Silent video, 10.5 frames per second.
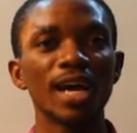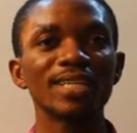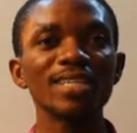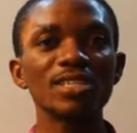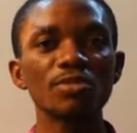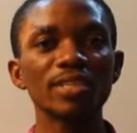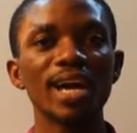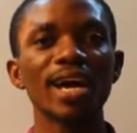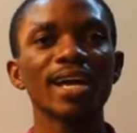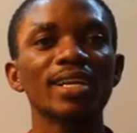At this greater,
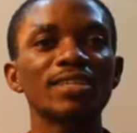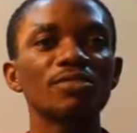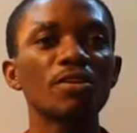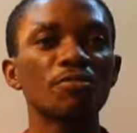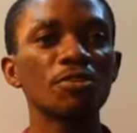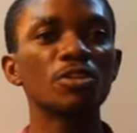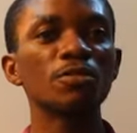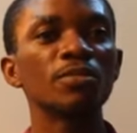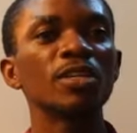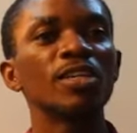higher degree of
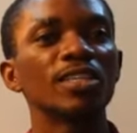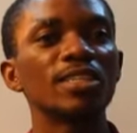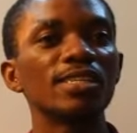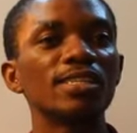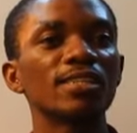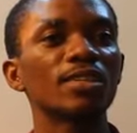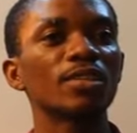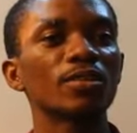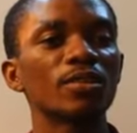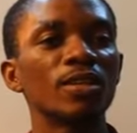freedom,
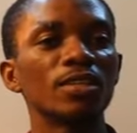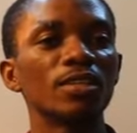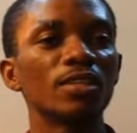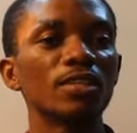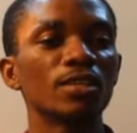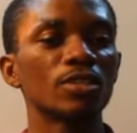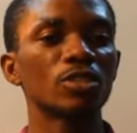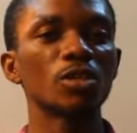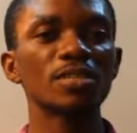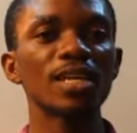the
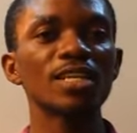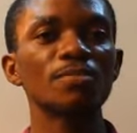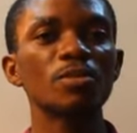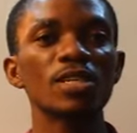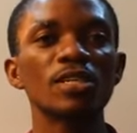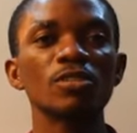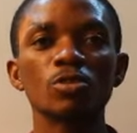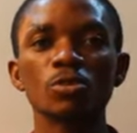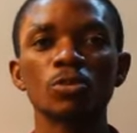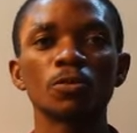substance begin
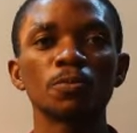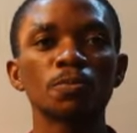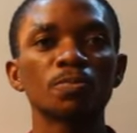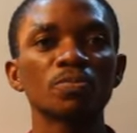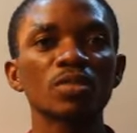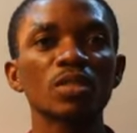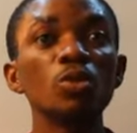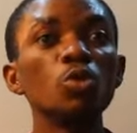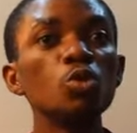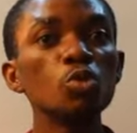to
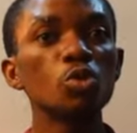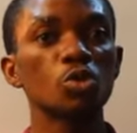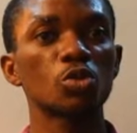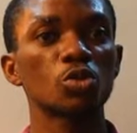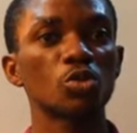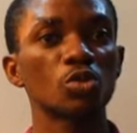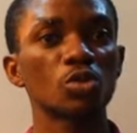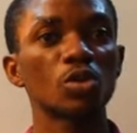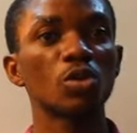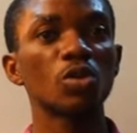lose
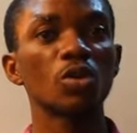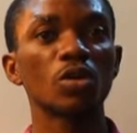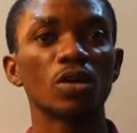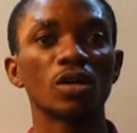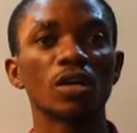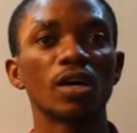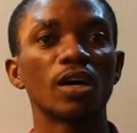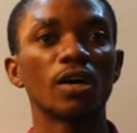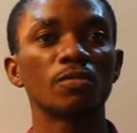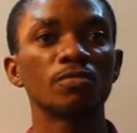
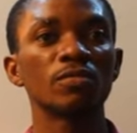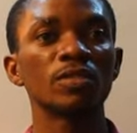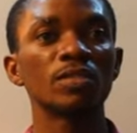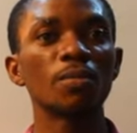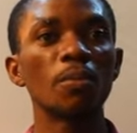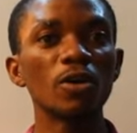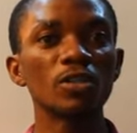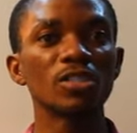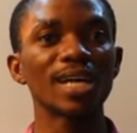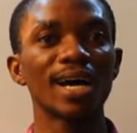the
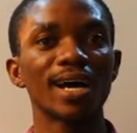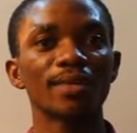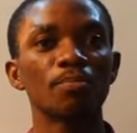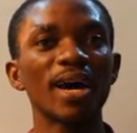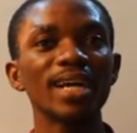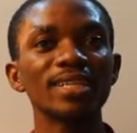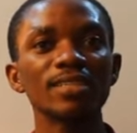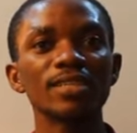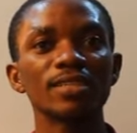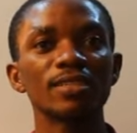bonds that are
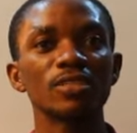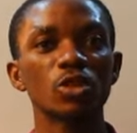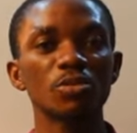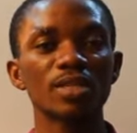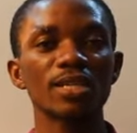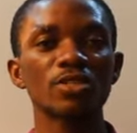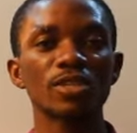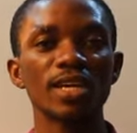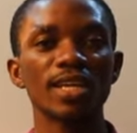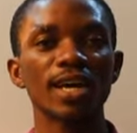binding the substance
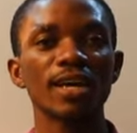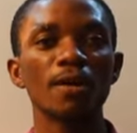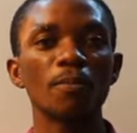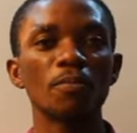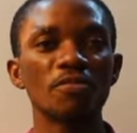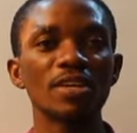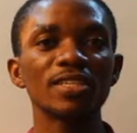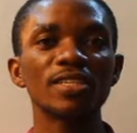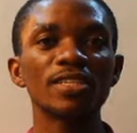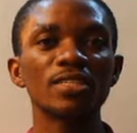together,
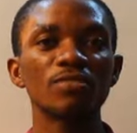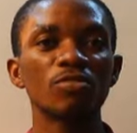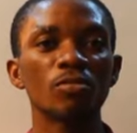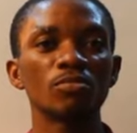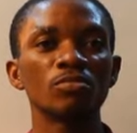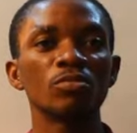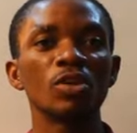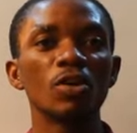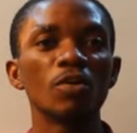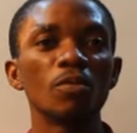preventing it from
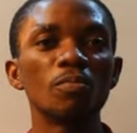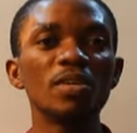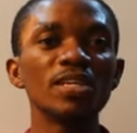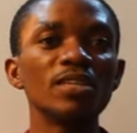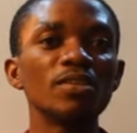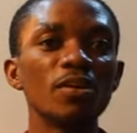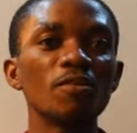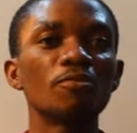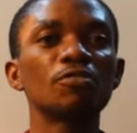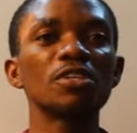being
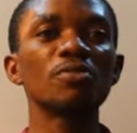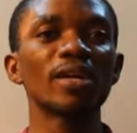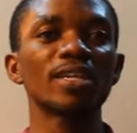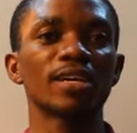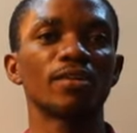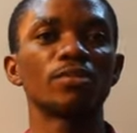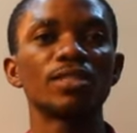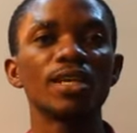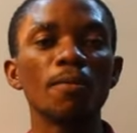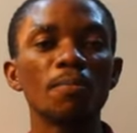free
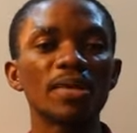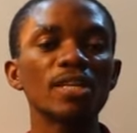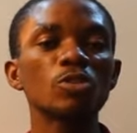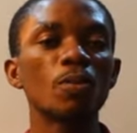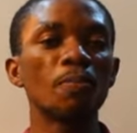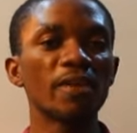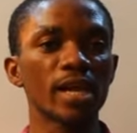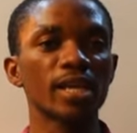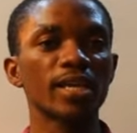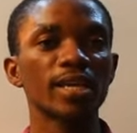radicals, begin to
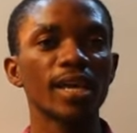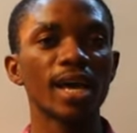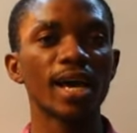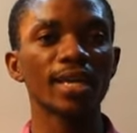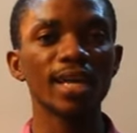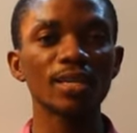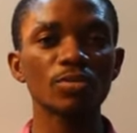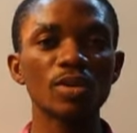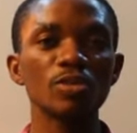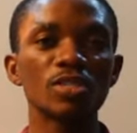break. And that's
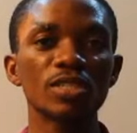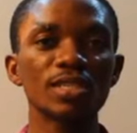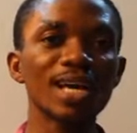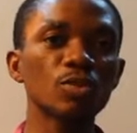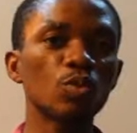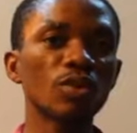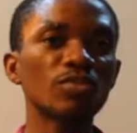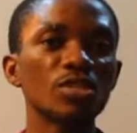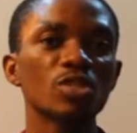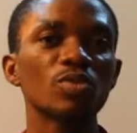one of
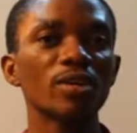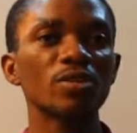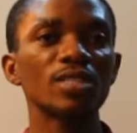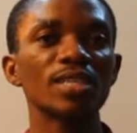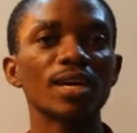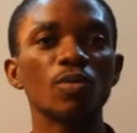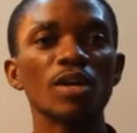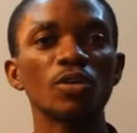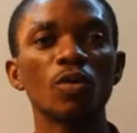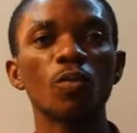the reasons why you see that
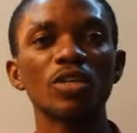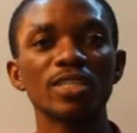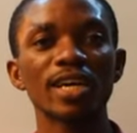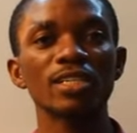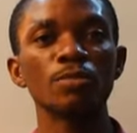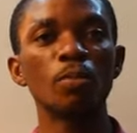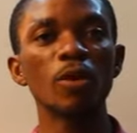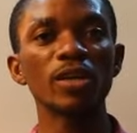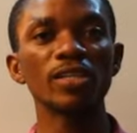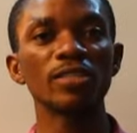when your water is
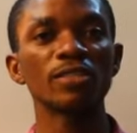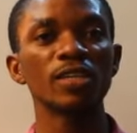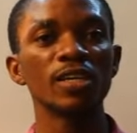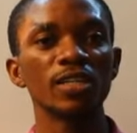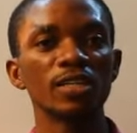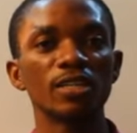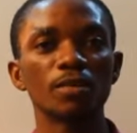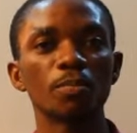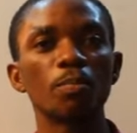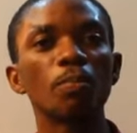boiling,
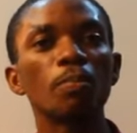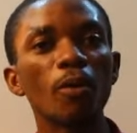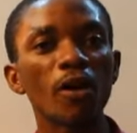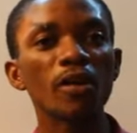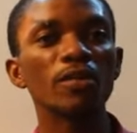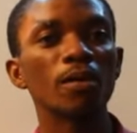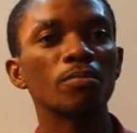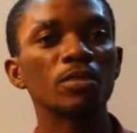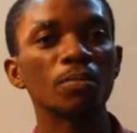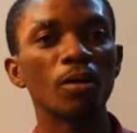the
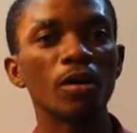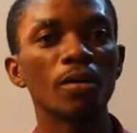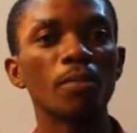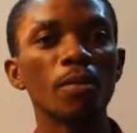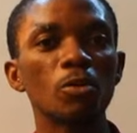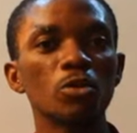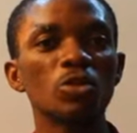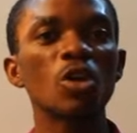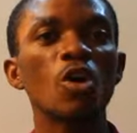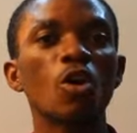
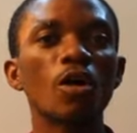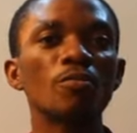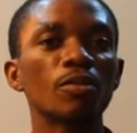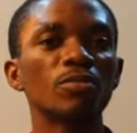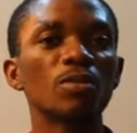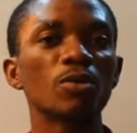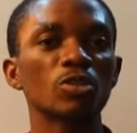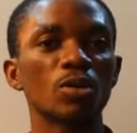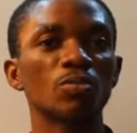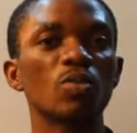bubbles come from the
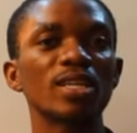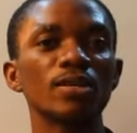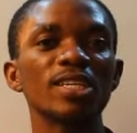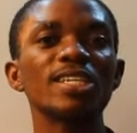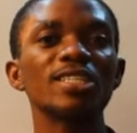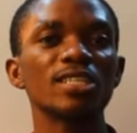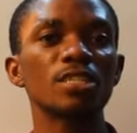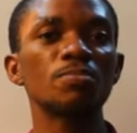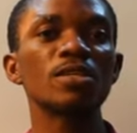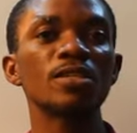bottom where the heat
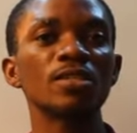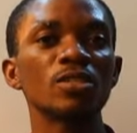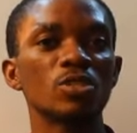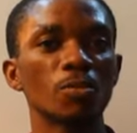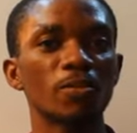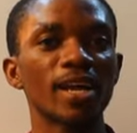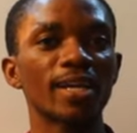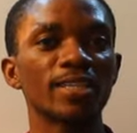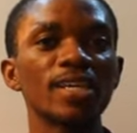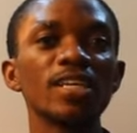is being
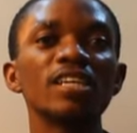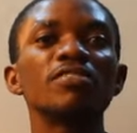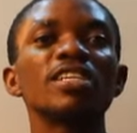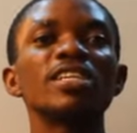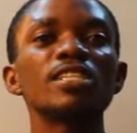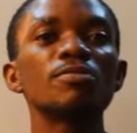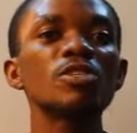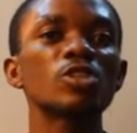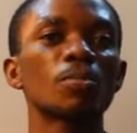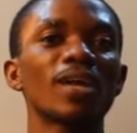supplied. If the heat is
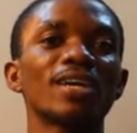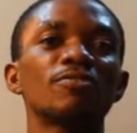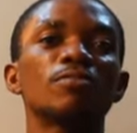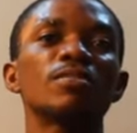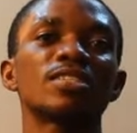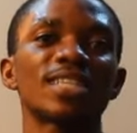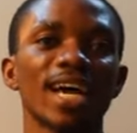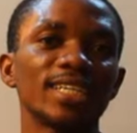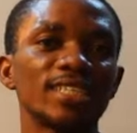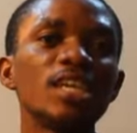being supplied from the
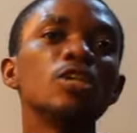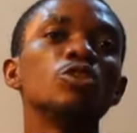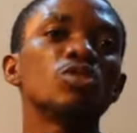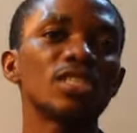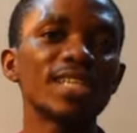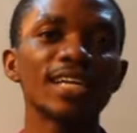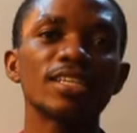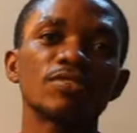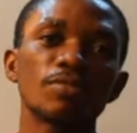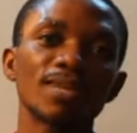side, you see that it
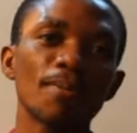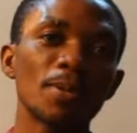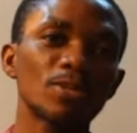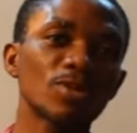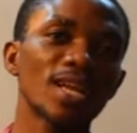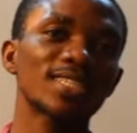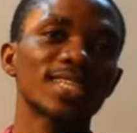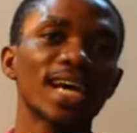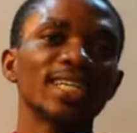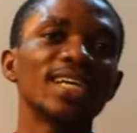is from that particular
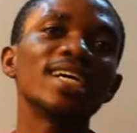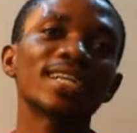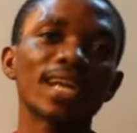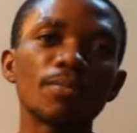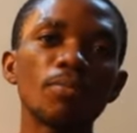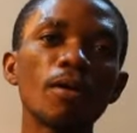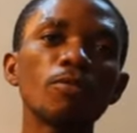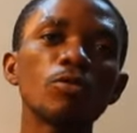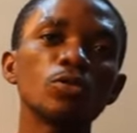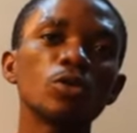side that the
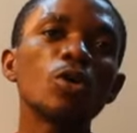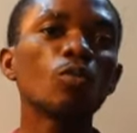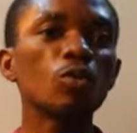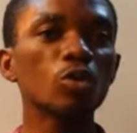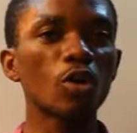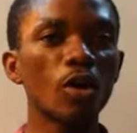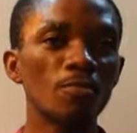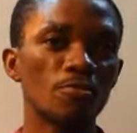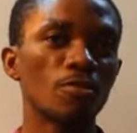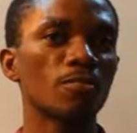bubbles would
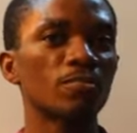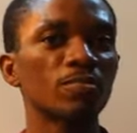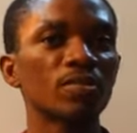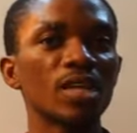come from.